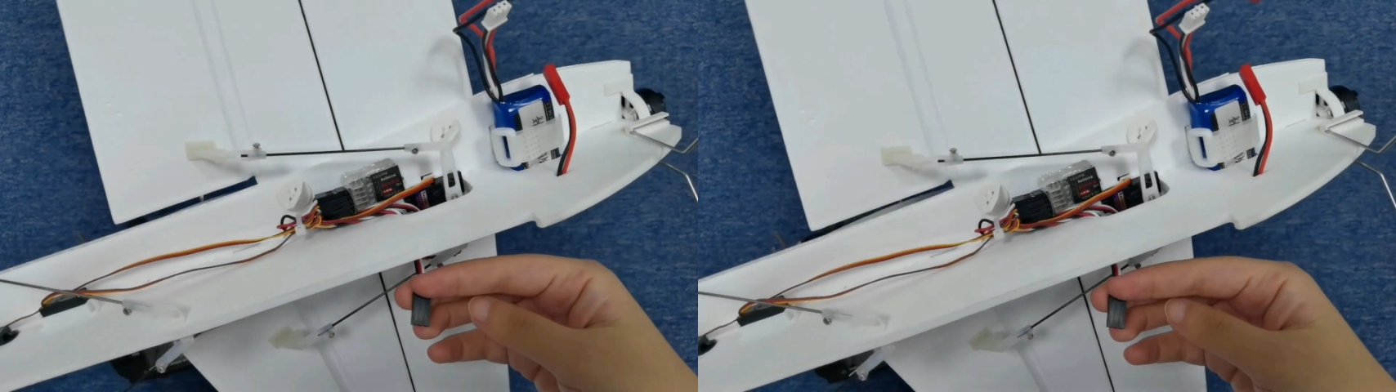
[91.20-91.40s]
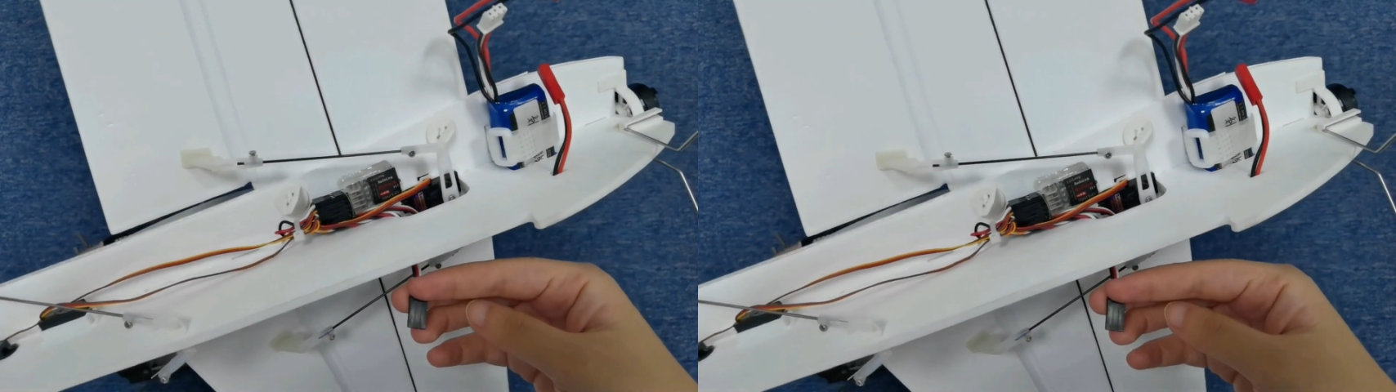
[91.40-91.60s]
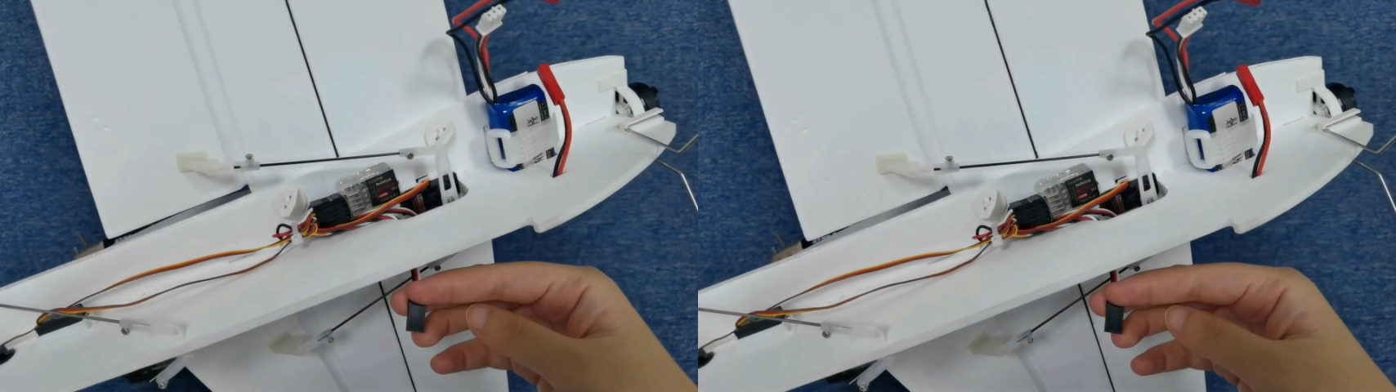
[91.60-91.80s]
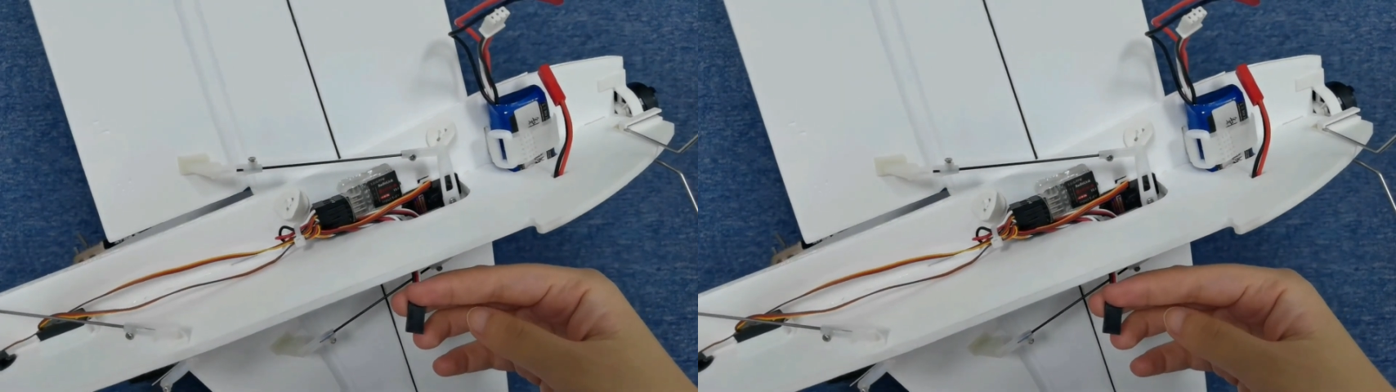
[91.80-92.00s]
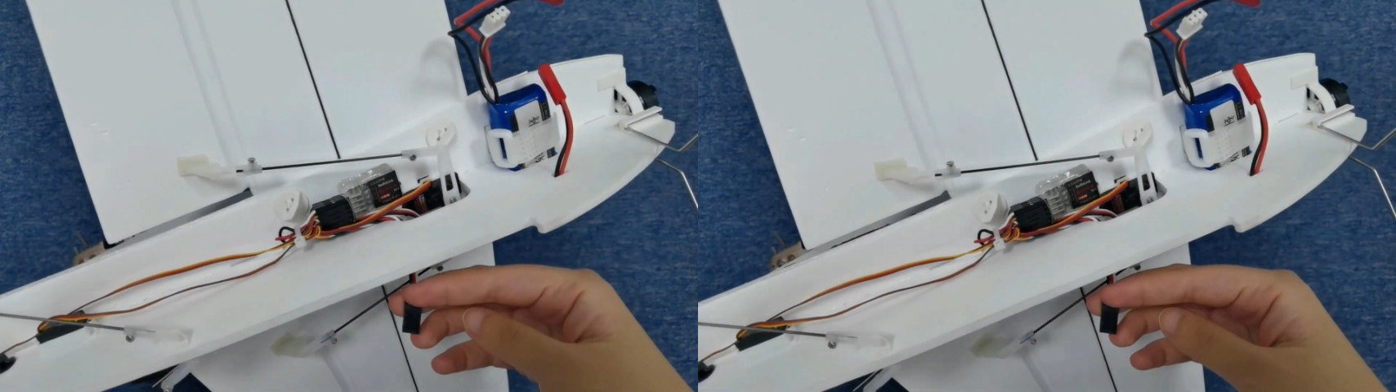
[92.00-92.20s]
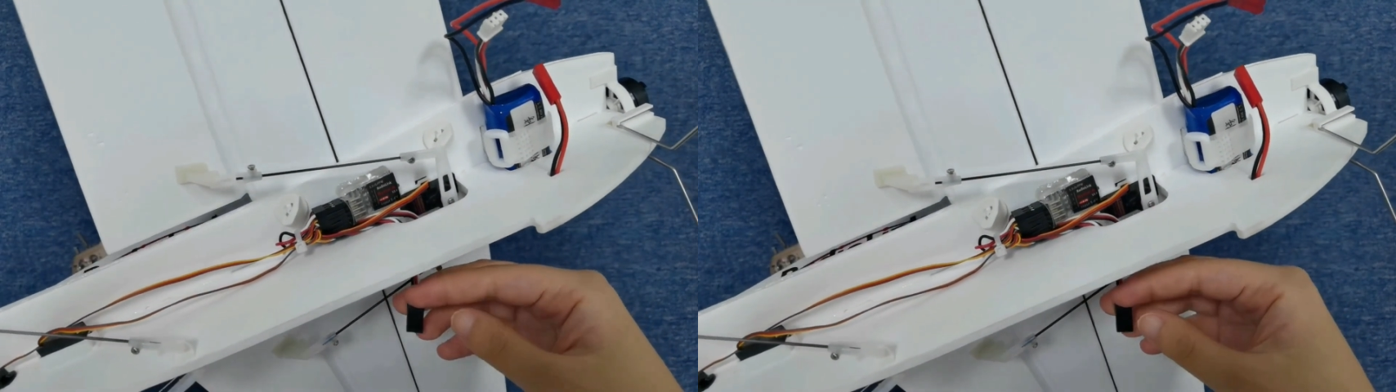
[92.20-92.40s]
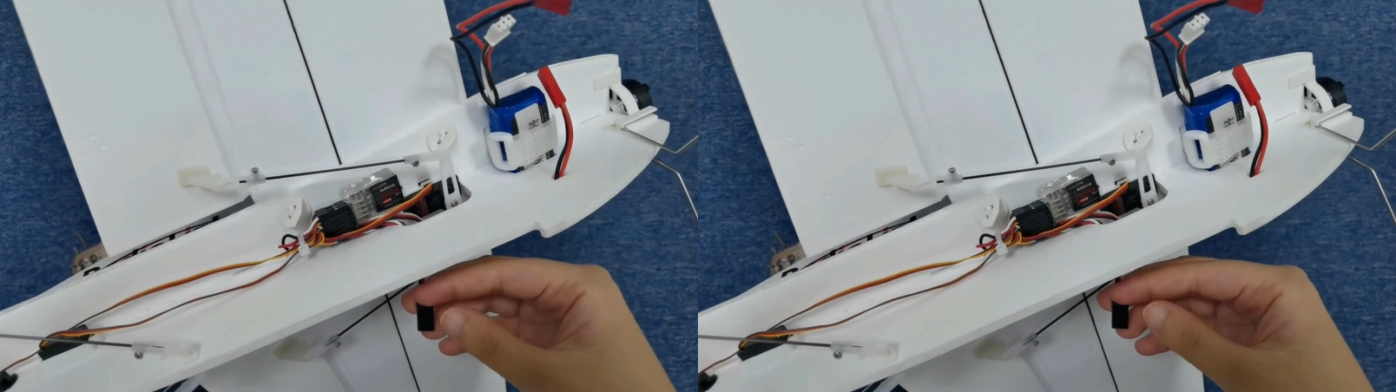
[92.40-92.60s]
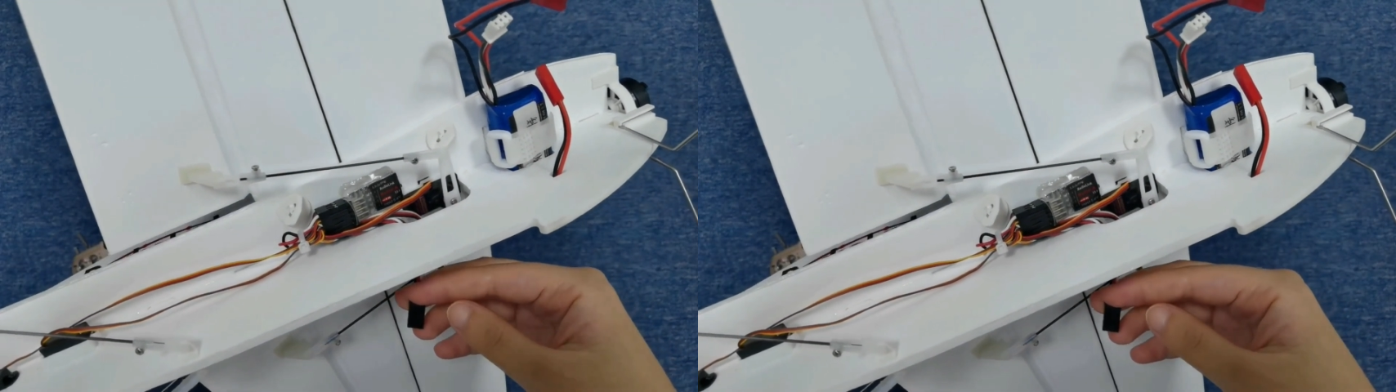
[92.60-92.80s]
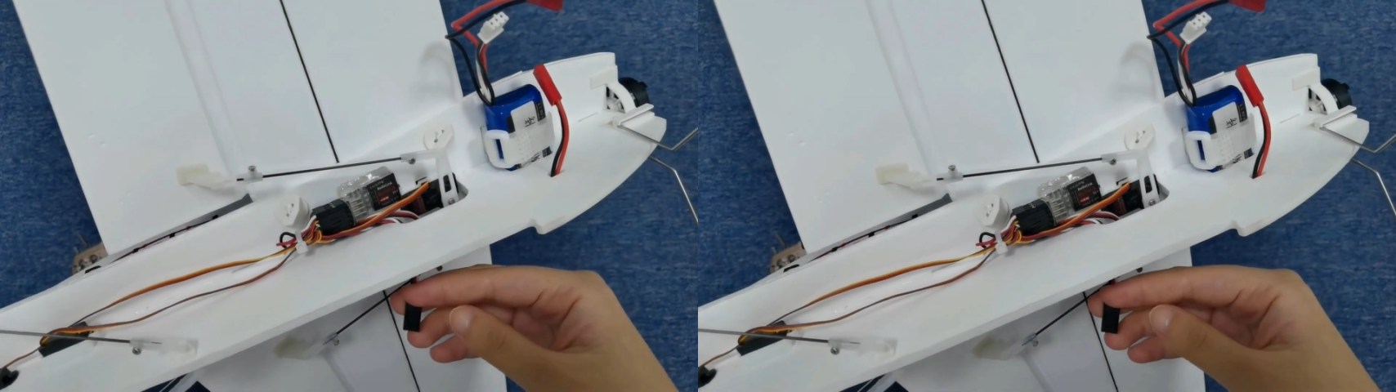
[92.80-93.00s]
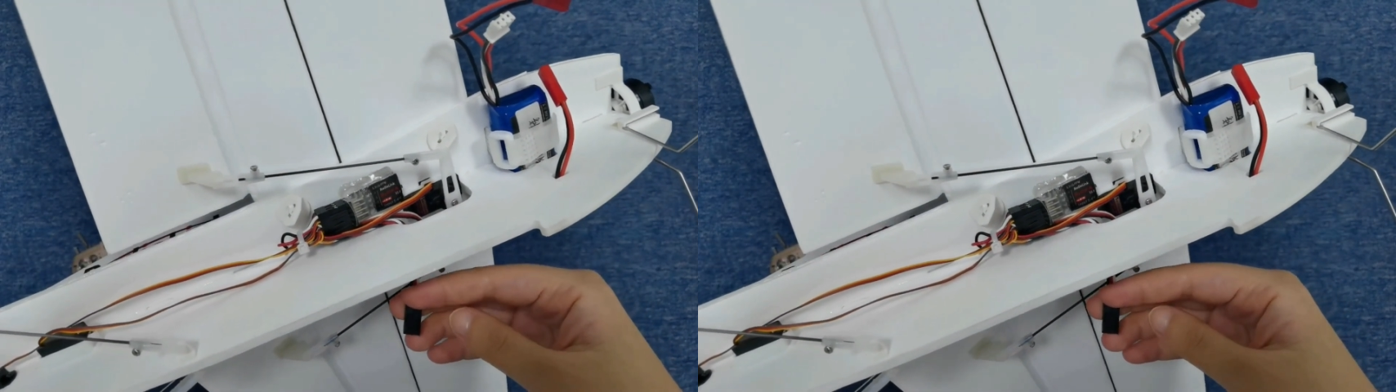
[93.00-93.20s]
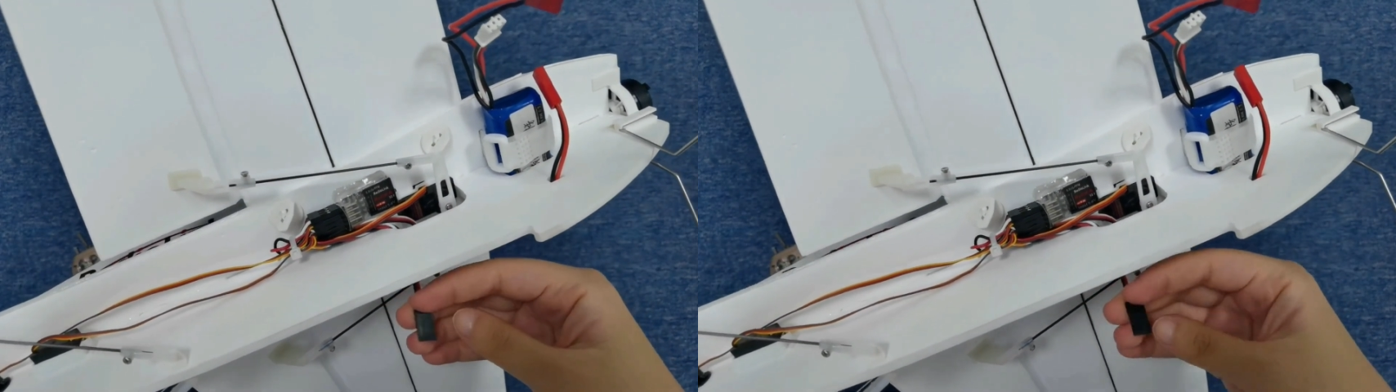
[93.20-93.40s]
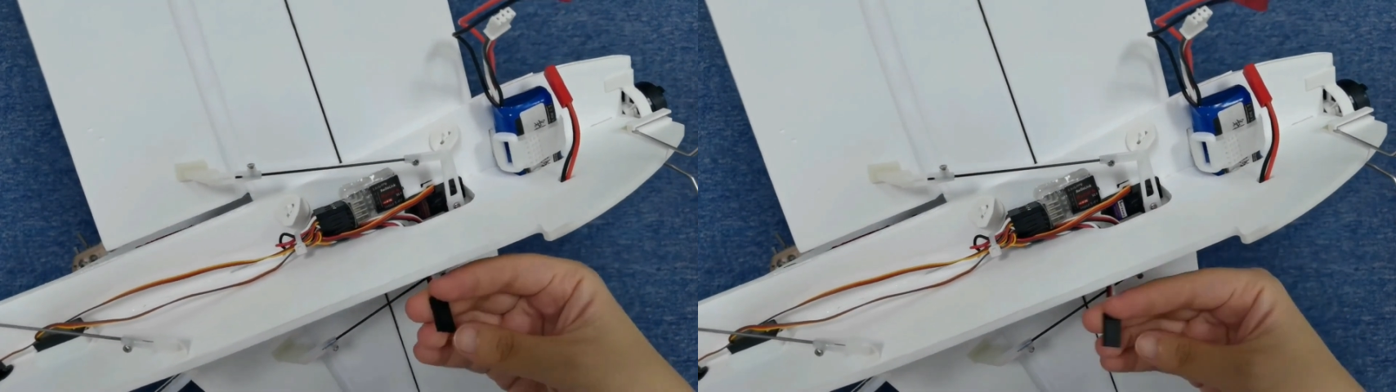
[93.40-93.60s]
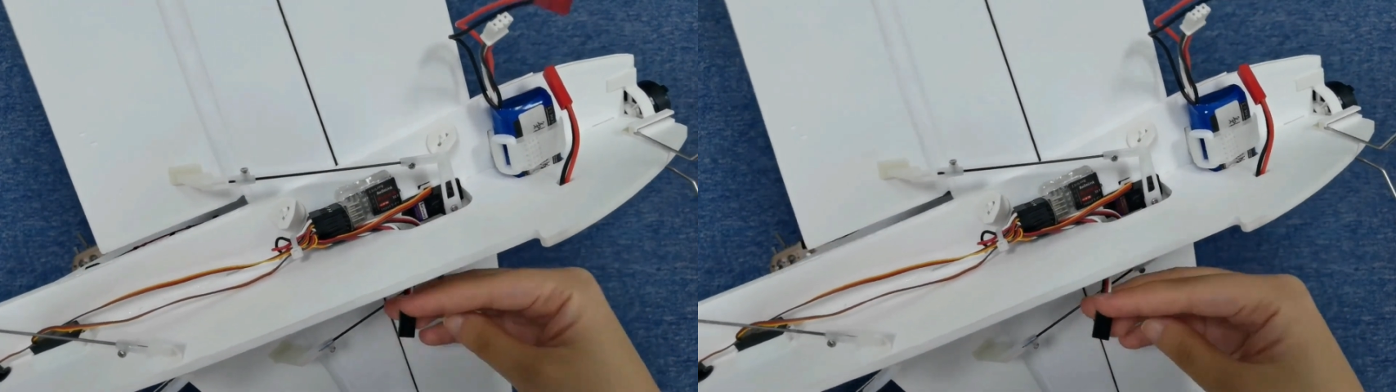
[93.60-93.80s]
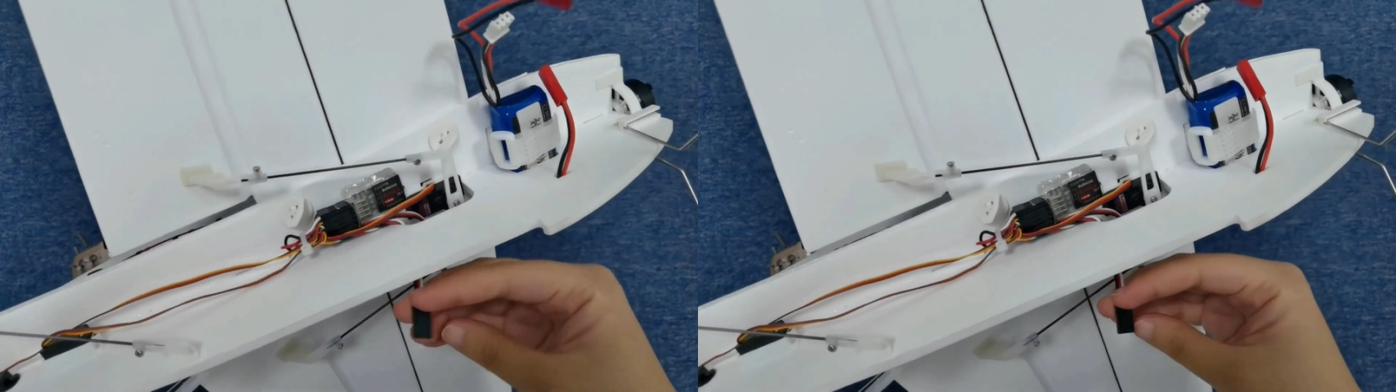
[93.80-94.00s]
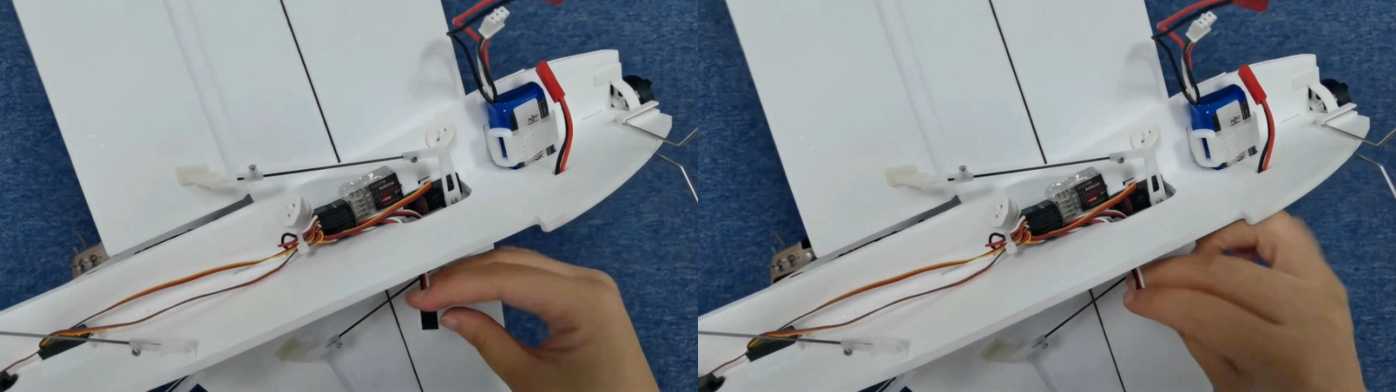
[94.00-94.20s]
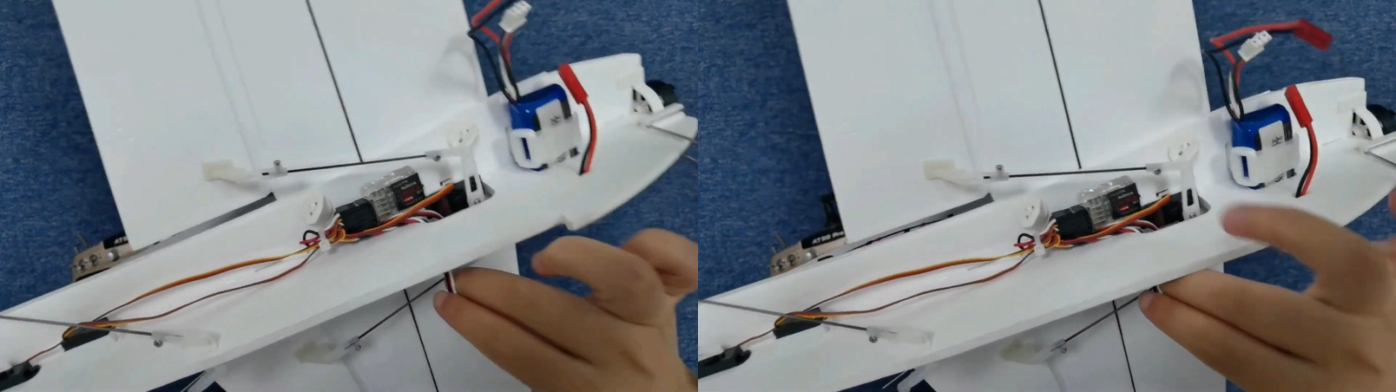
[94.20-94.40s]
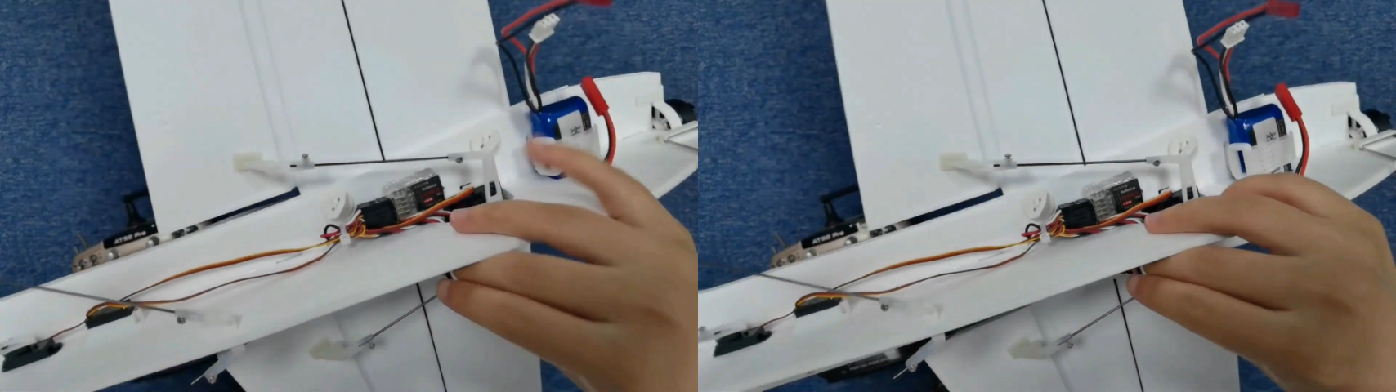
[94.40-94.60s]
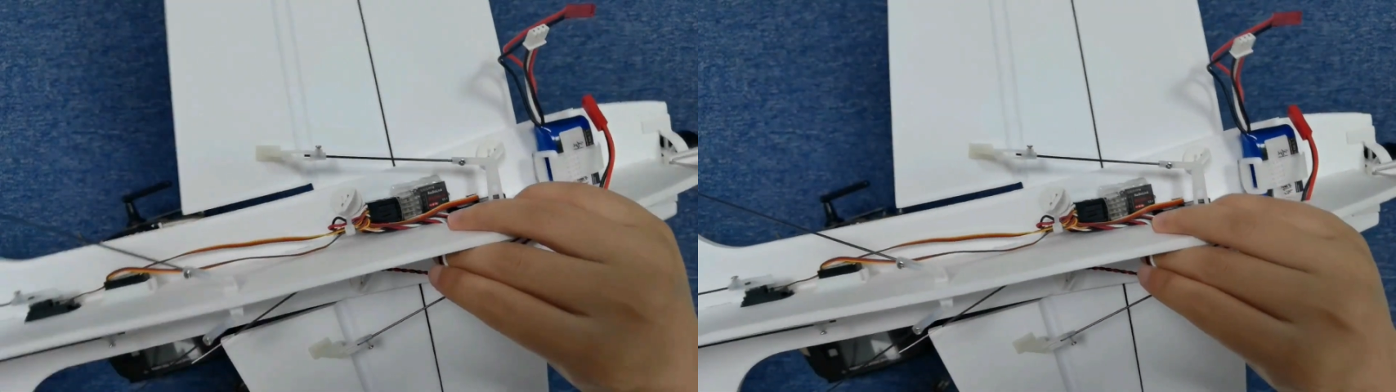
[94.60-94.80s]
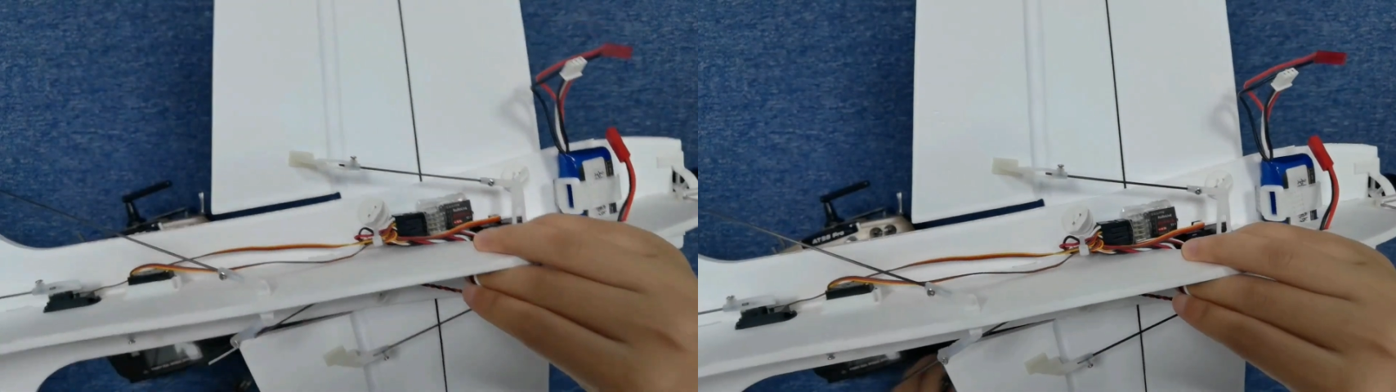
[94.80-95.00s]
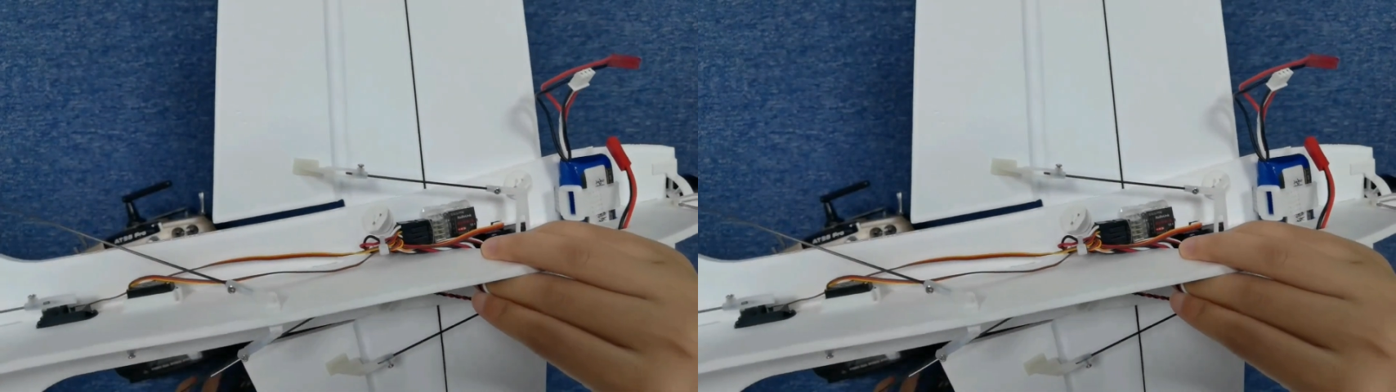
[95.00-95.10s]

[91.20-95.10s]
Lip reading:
No face is visible, so there are no lips to read.